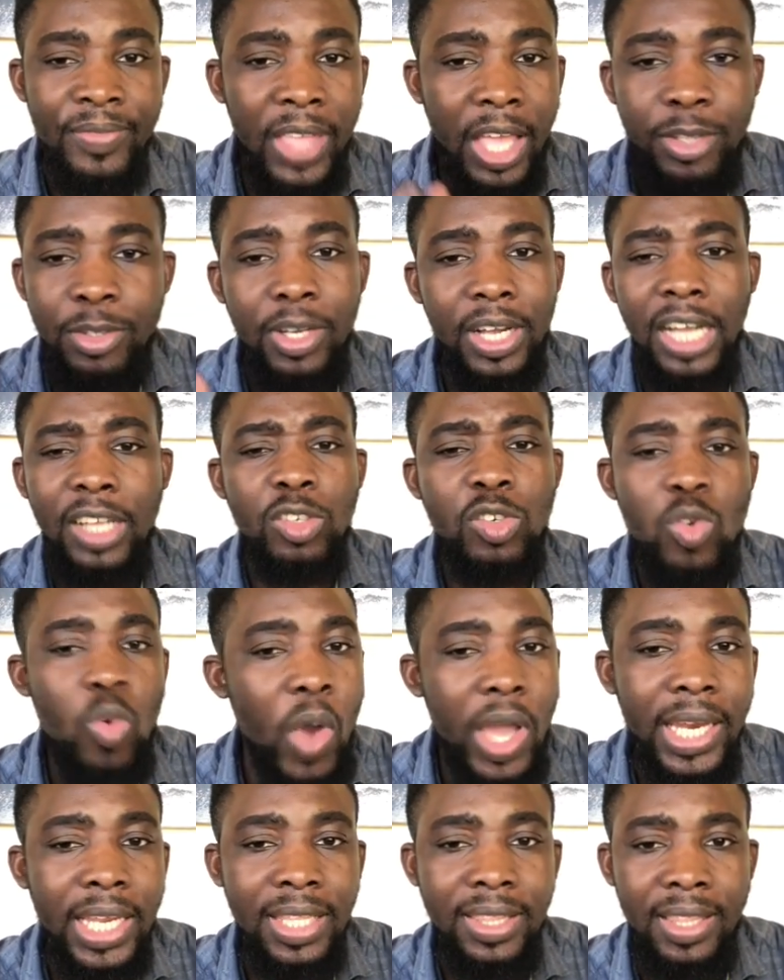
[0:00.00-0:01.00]
and you can't
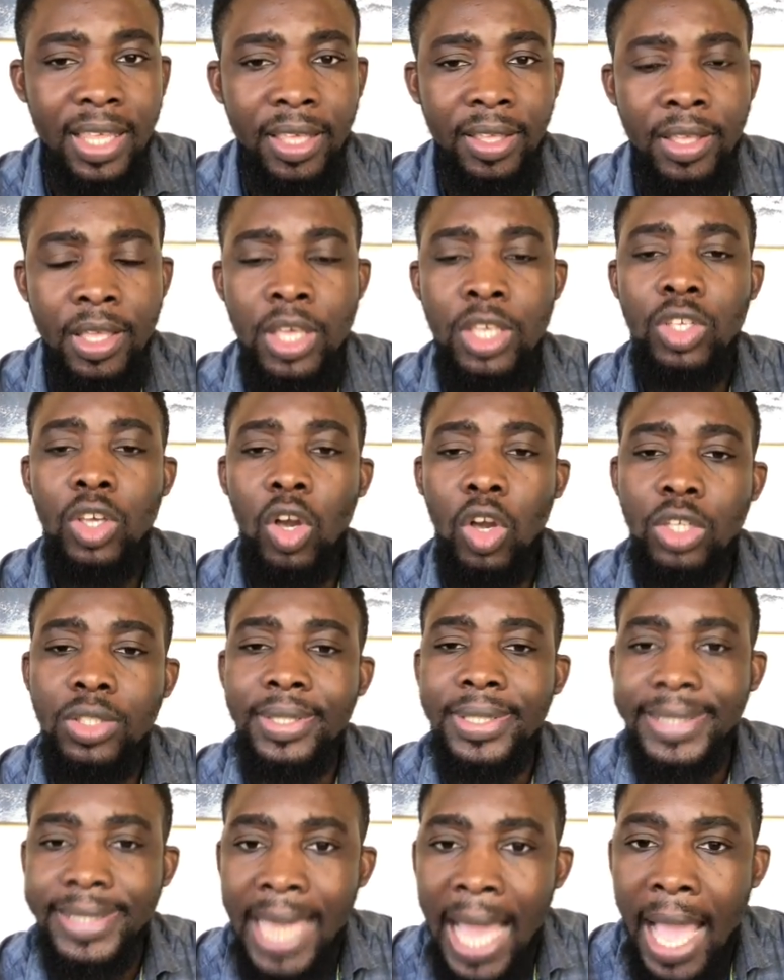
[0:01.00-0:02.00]
do anything, you're going
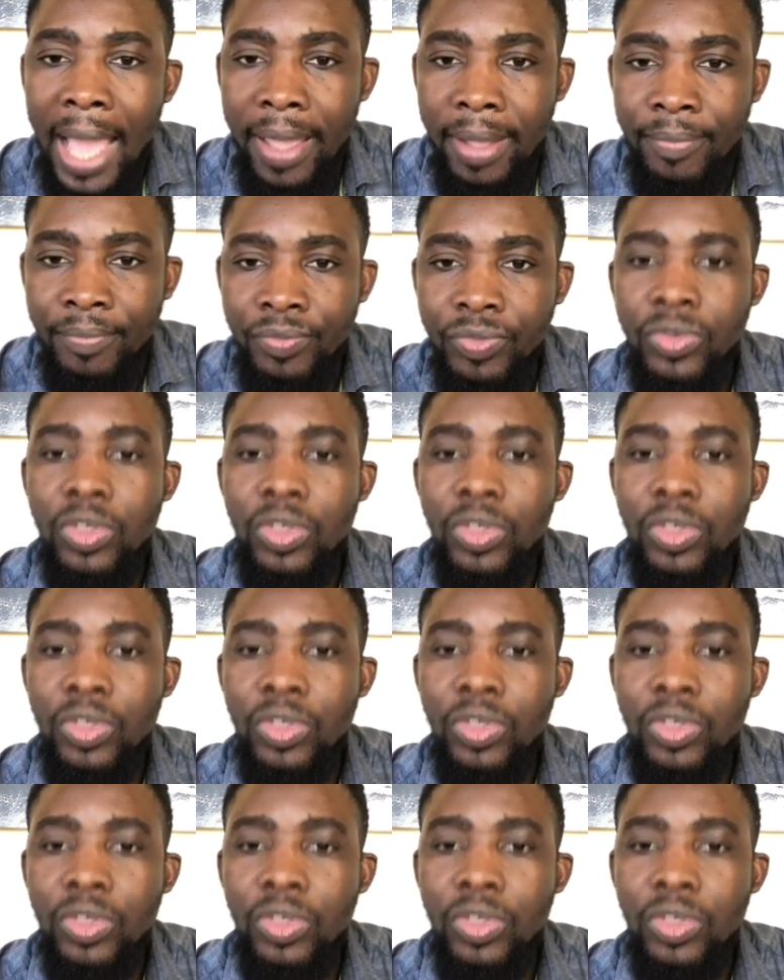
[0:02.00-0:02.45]
to die.